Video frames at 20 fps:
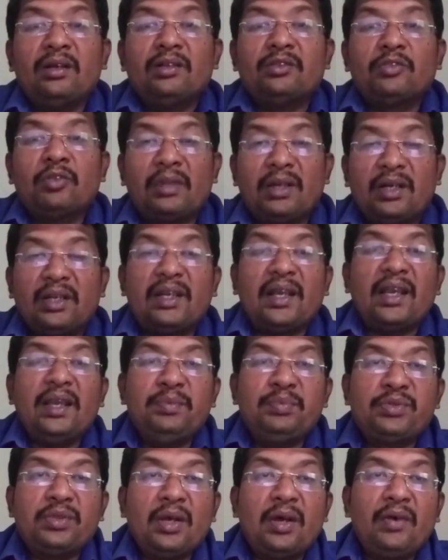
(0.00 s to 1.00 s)
So the
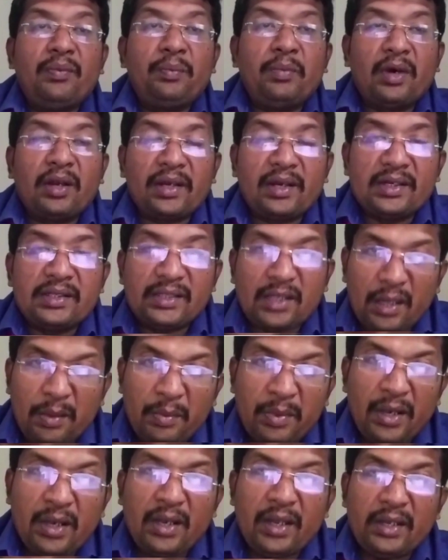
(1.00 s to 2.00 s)
types of market
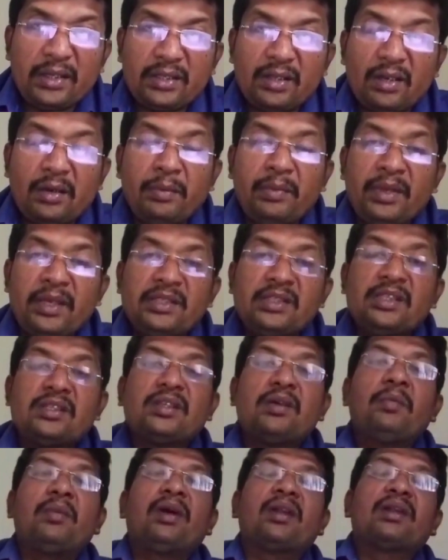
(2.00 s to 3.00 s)
segmentation or basis
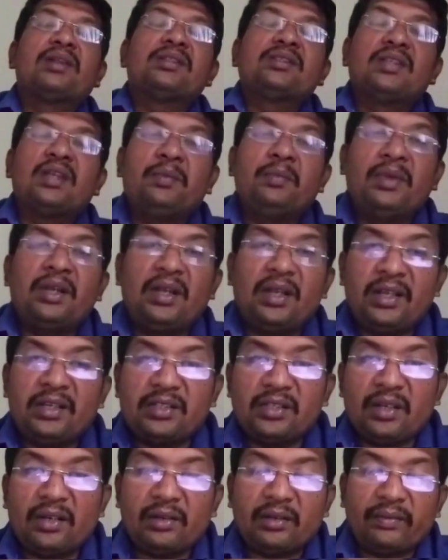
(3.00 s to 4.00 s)
of market
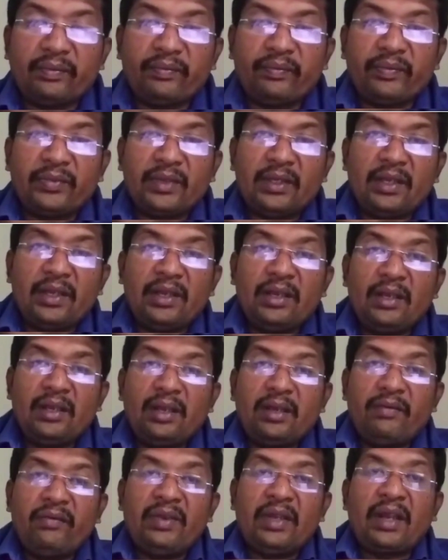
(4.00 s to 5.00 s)
segmentation,
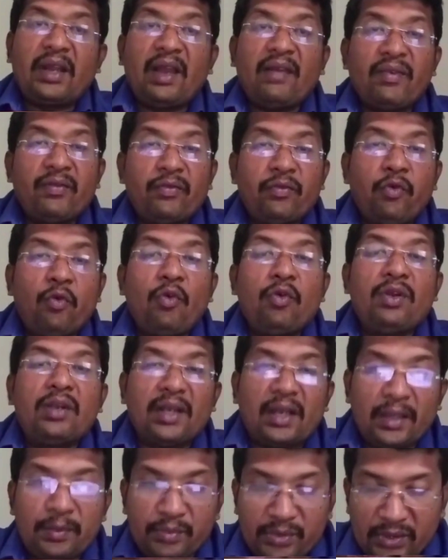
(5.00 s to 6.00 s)
we are having 4
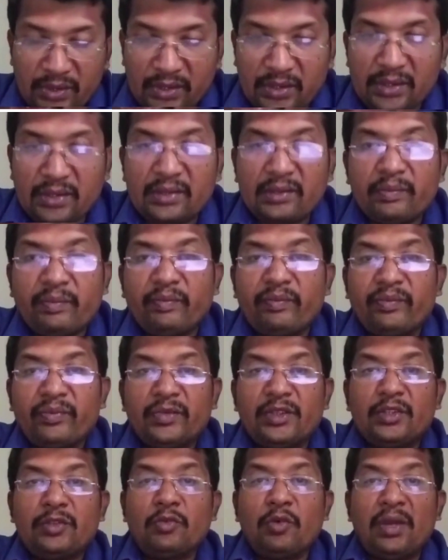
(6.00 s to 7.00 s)
types.
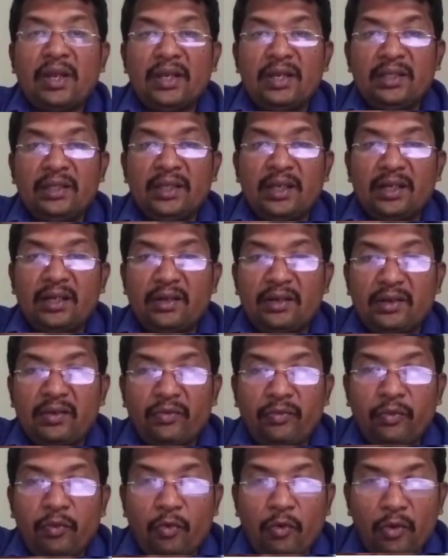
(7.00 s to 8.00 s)
So in that
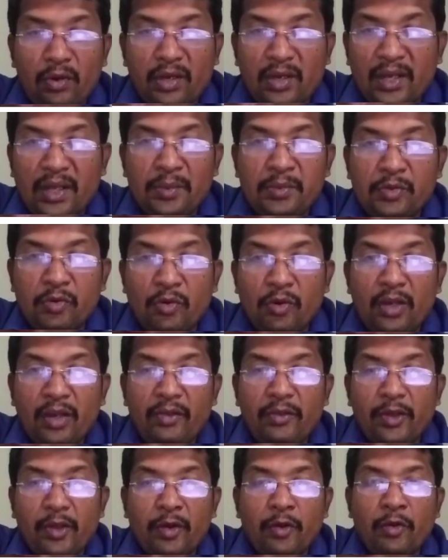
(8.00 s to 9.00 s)
4 types
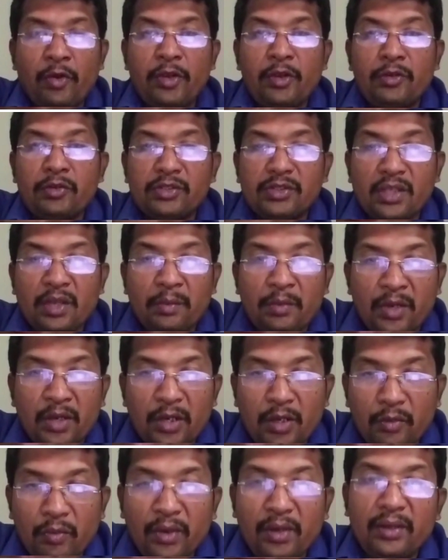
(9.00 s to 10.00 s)
only we are going to
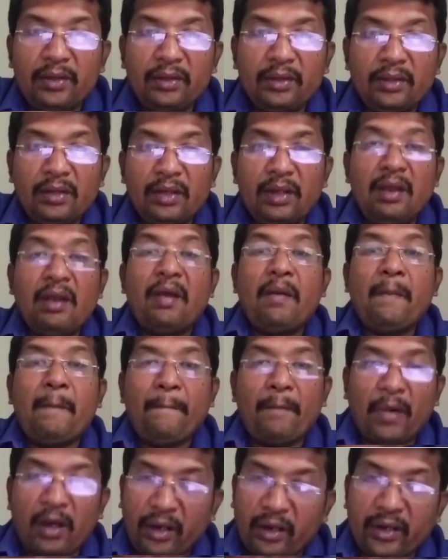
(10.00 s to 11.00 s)
segment your
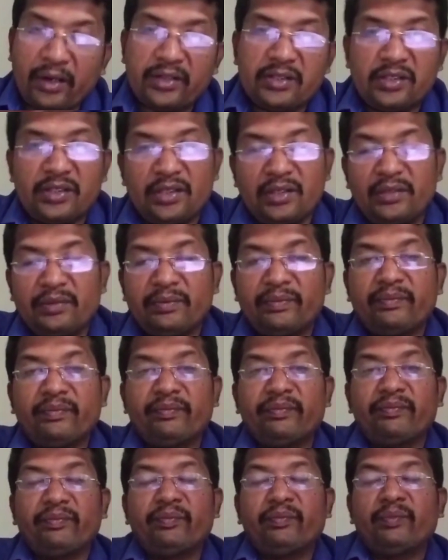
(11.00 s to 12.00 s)
market.
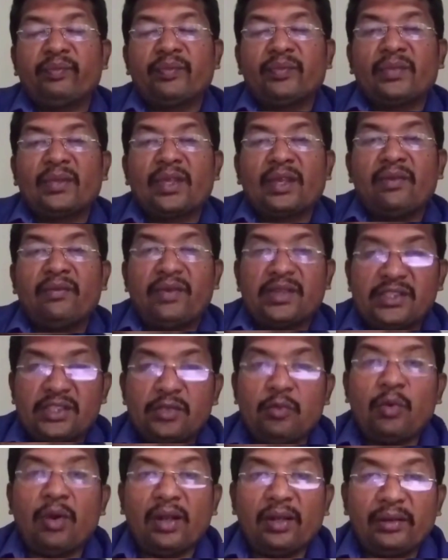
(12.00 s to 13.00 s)

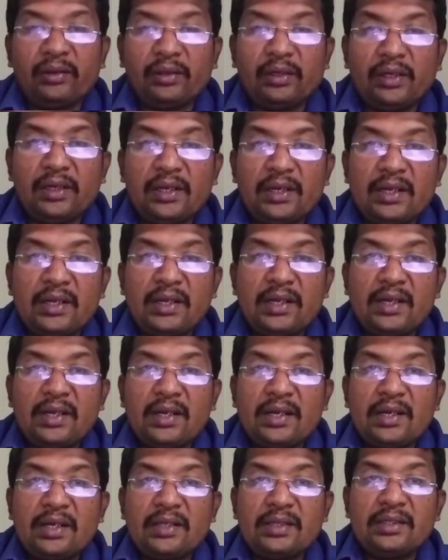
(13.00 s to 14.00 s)
First one,
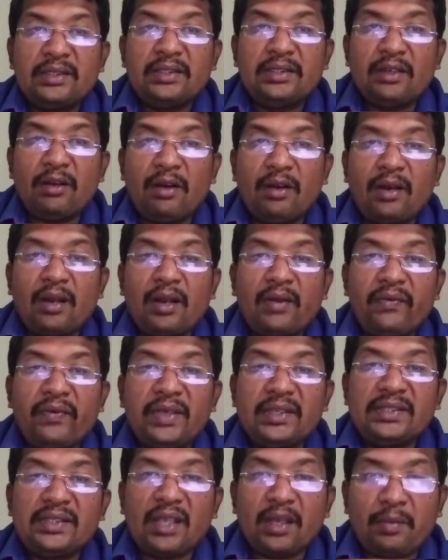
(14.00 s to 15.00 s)

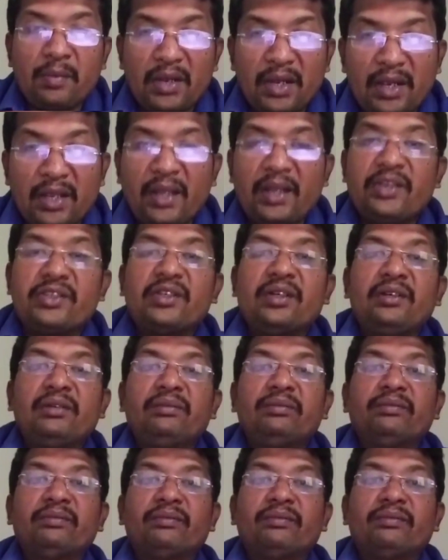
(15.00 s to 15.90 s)
geographic segmentation.